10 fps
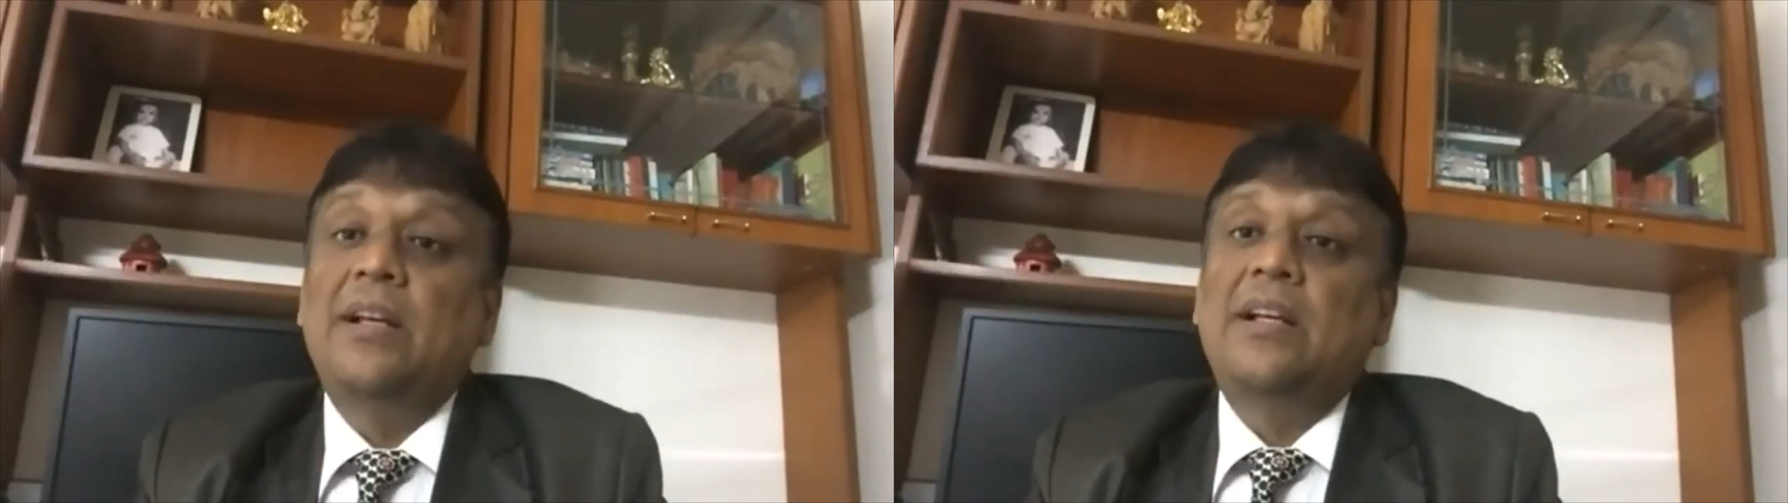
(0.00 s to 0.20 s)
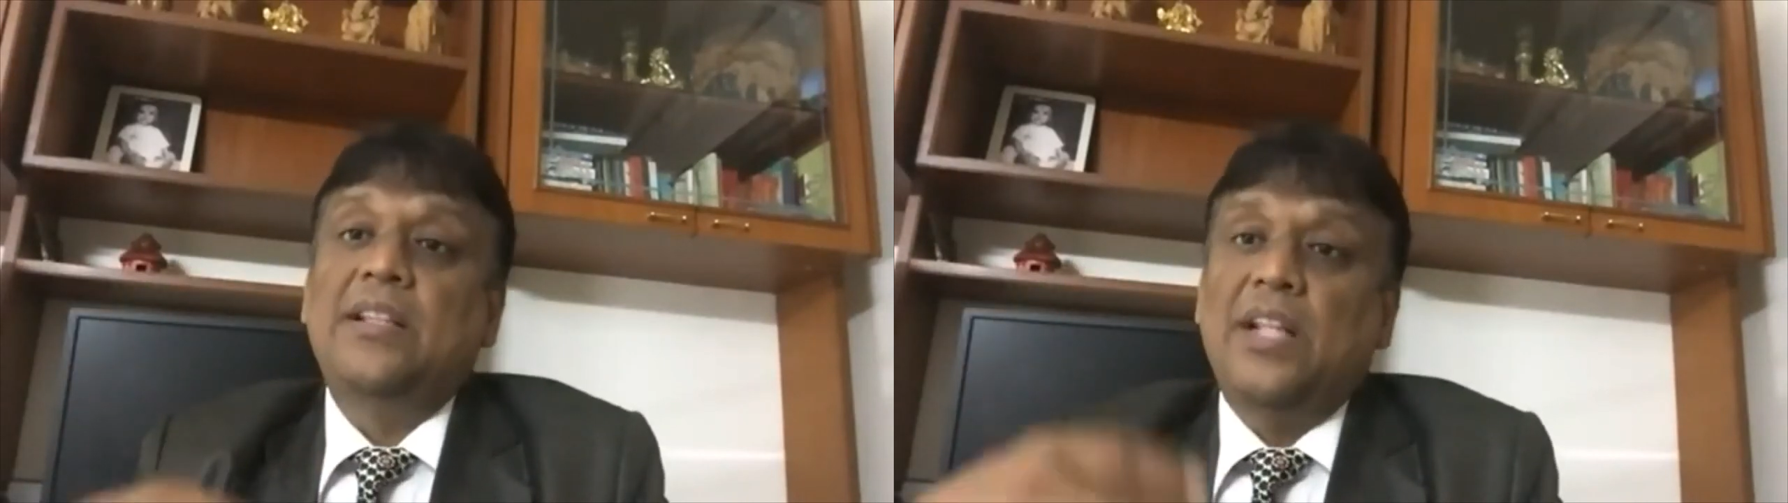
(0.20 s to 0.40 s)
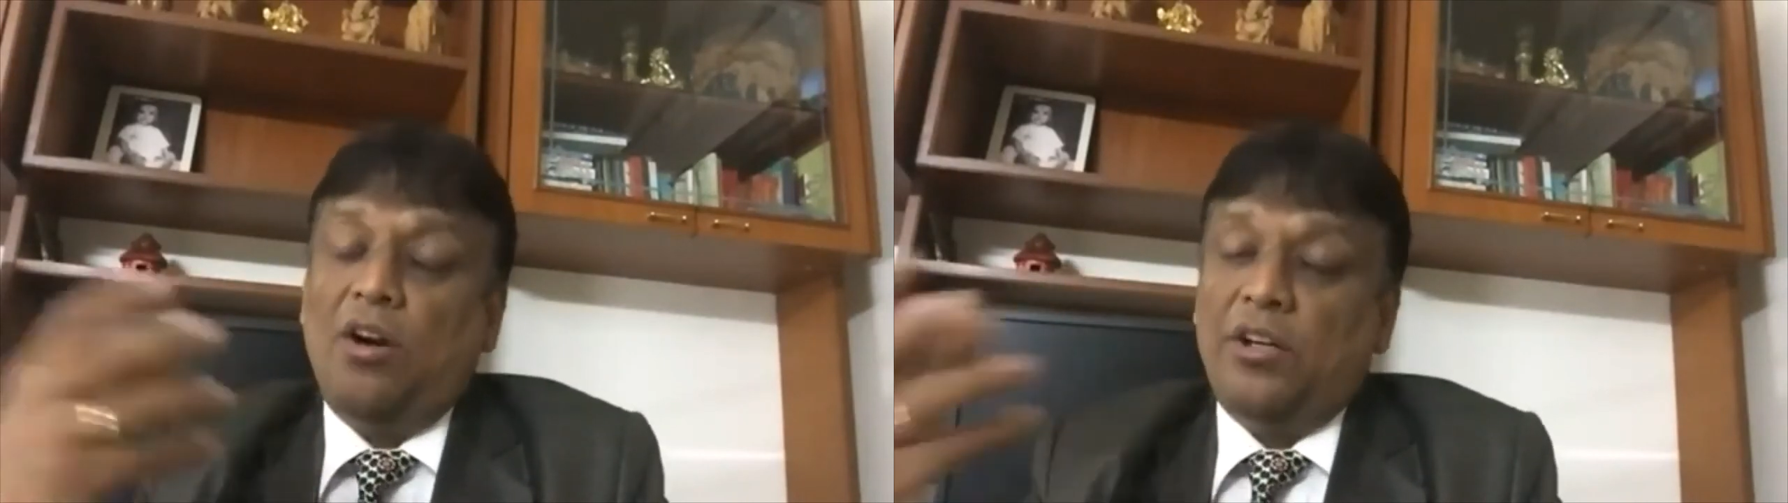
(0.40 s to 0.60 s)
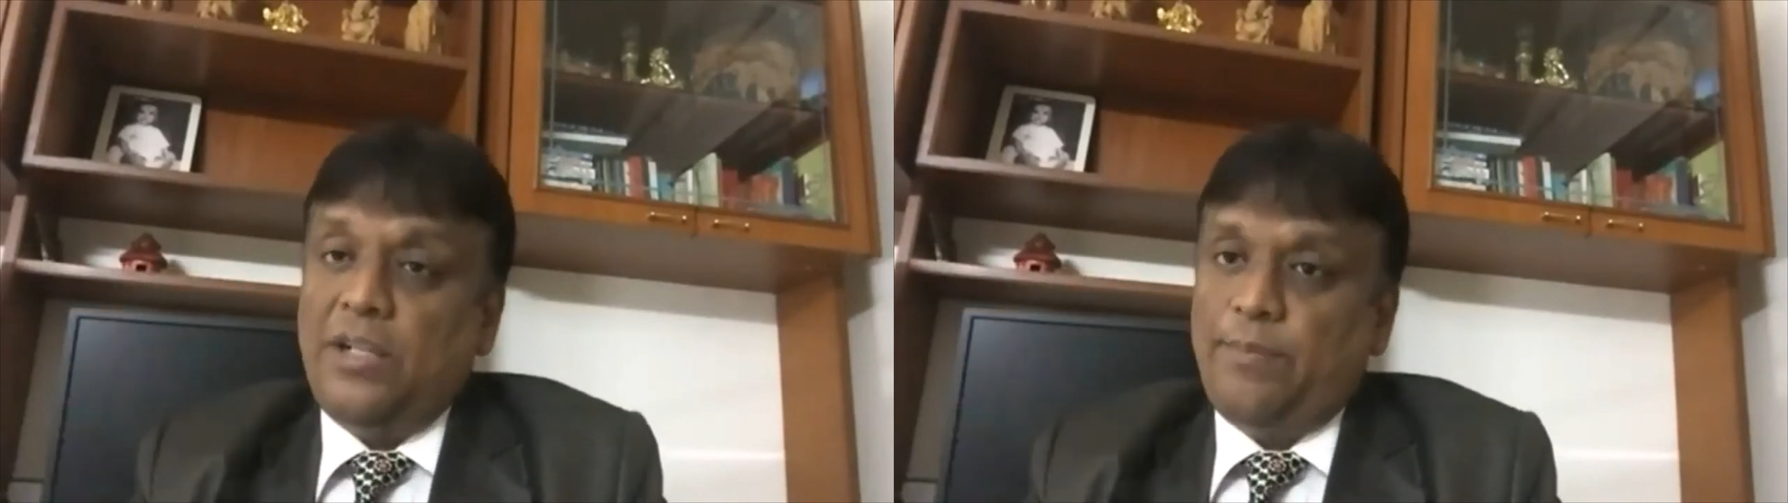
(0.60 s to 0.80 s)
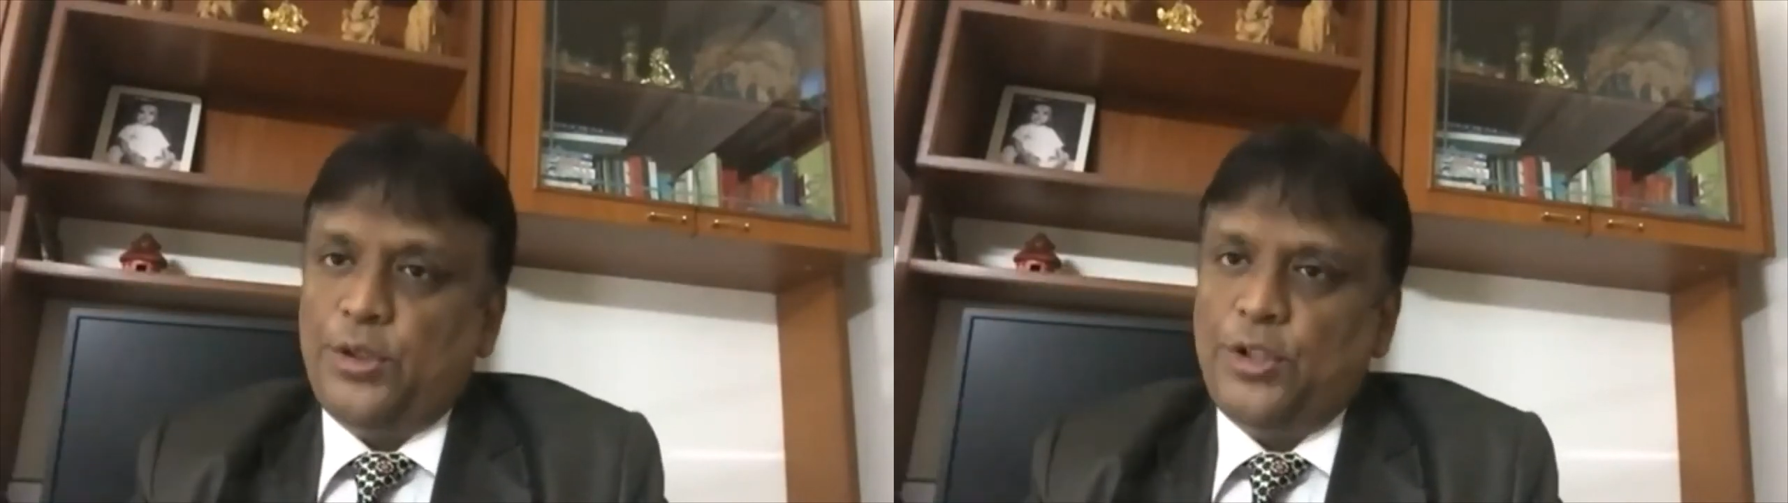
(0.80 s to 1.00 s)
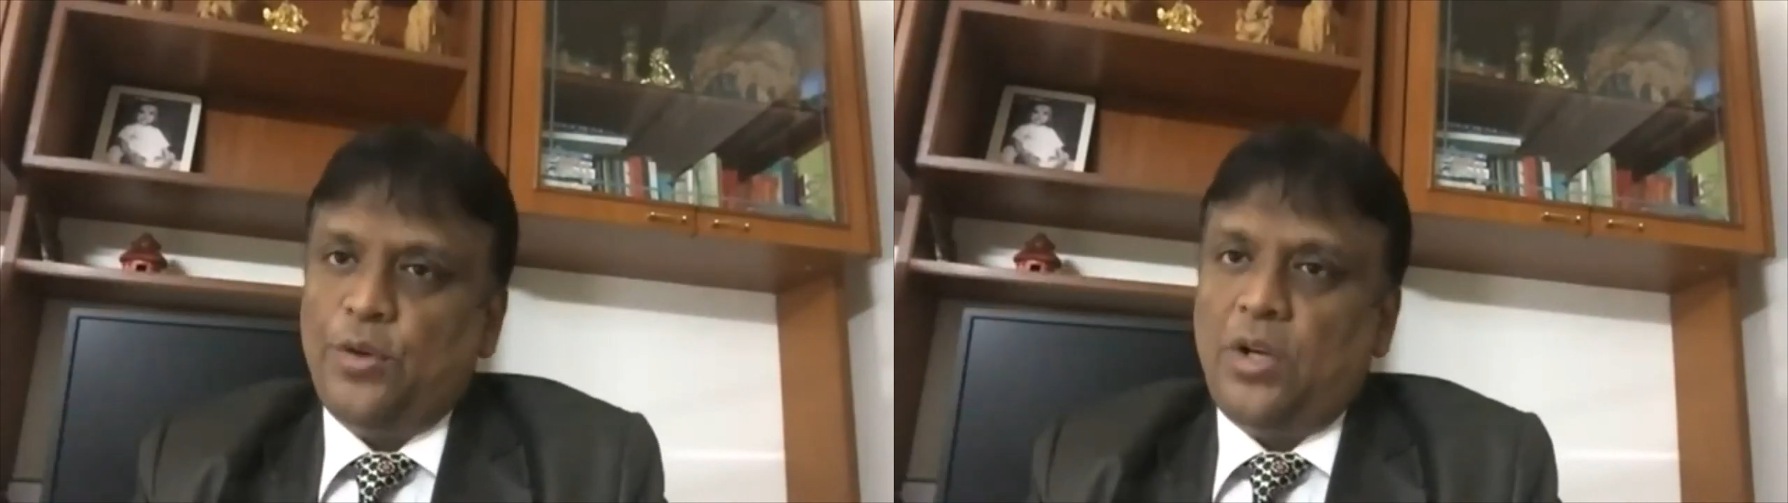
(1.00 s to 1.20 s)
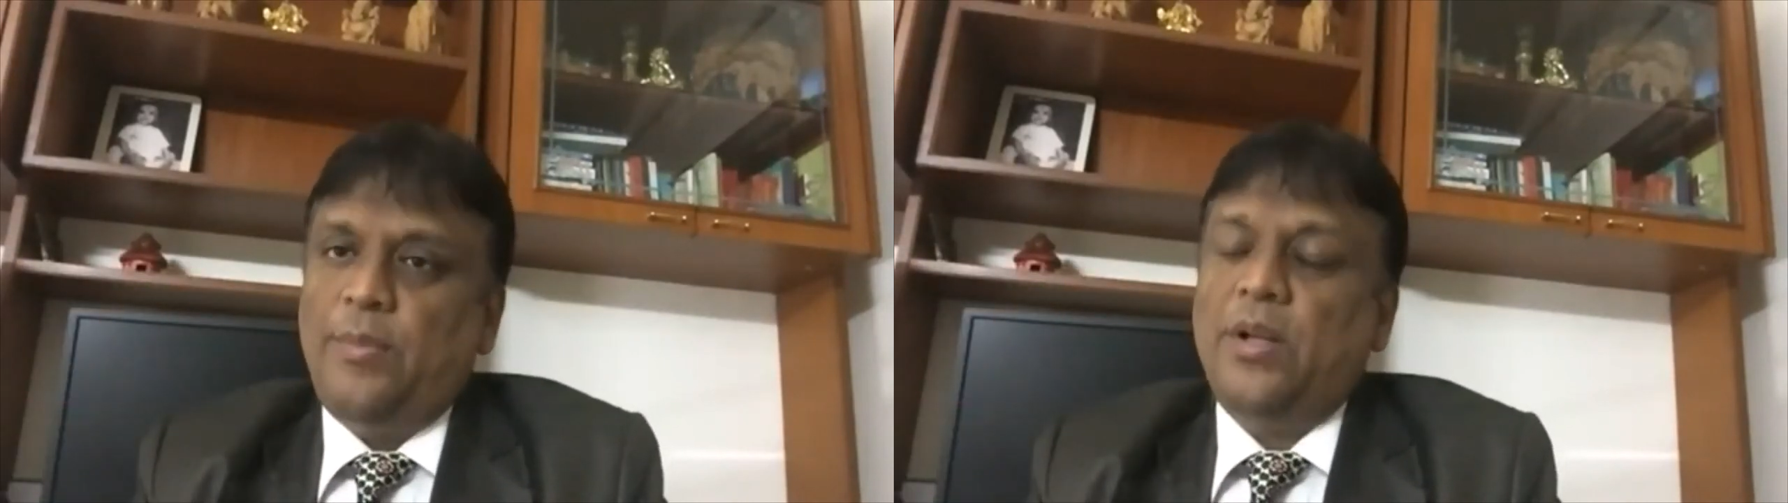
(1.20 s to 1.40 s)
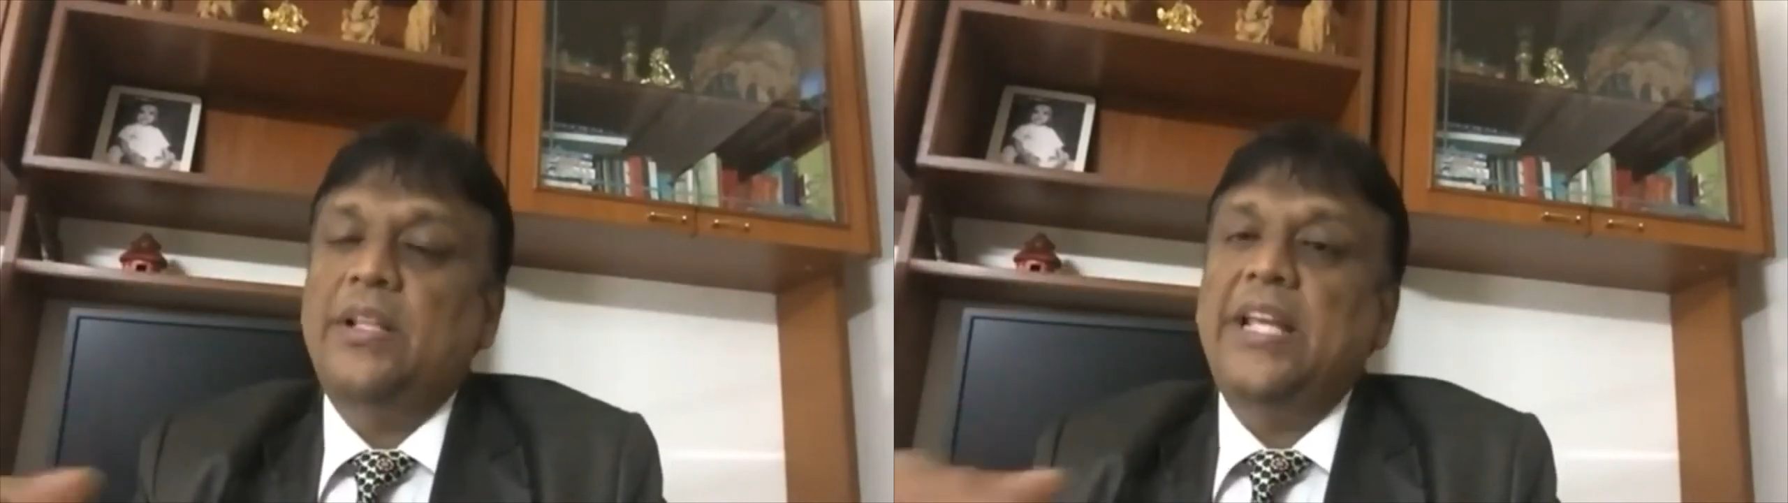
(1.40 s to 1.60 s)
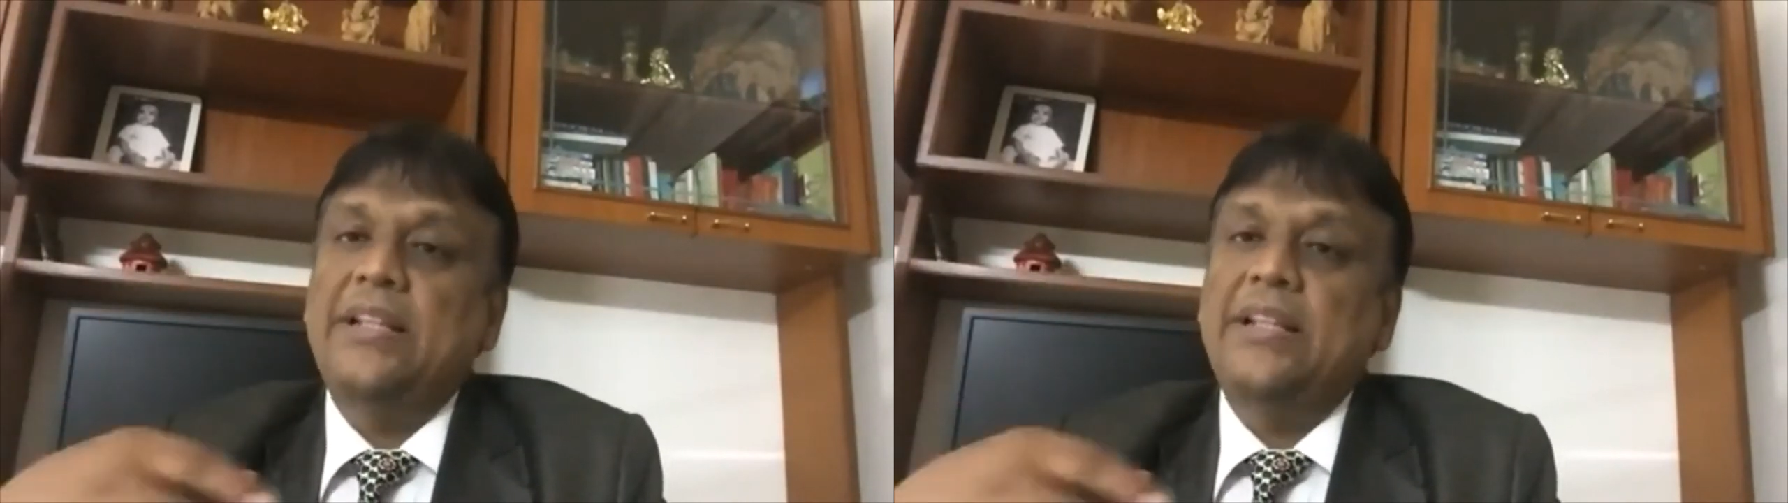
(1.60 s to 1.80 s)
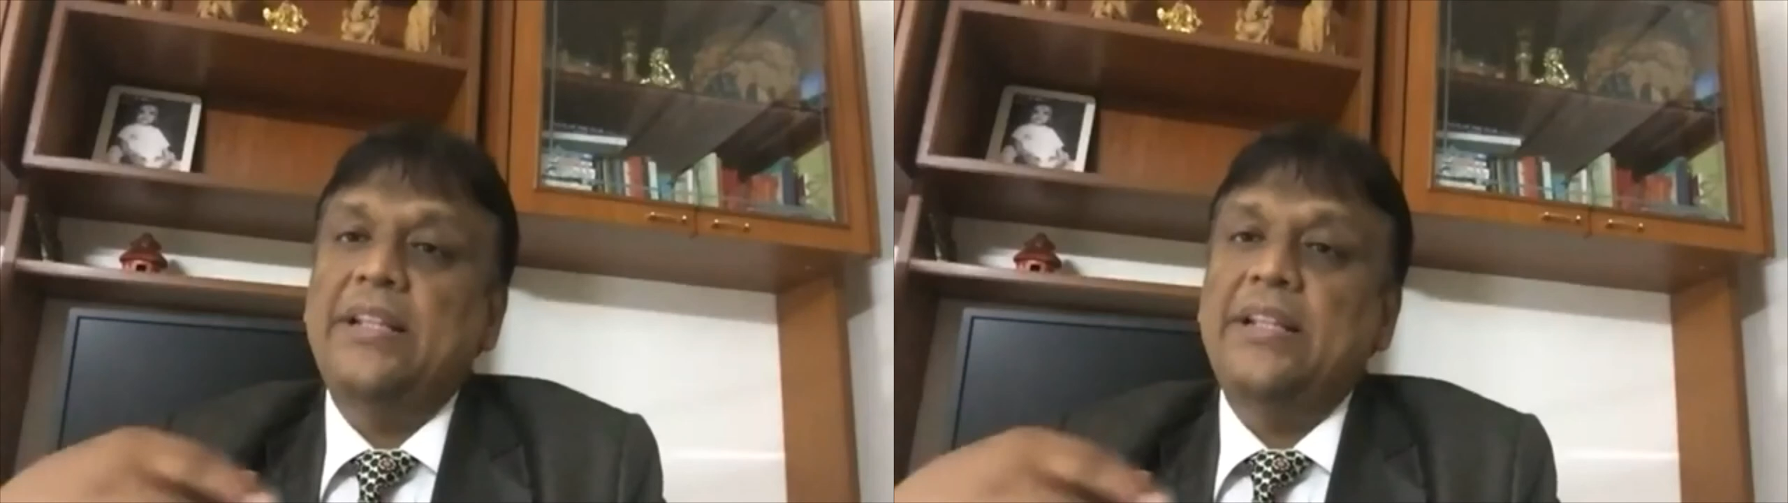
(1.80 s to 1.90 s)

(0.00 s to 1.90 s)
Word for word: they're not in a position to come or they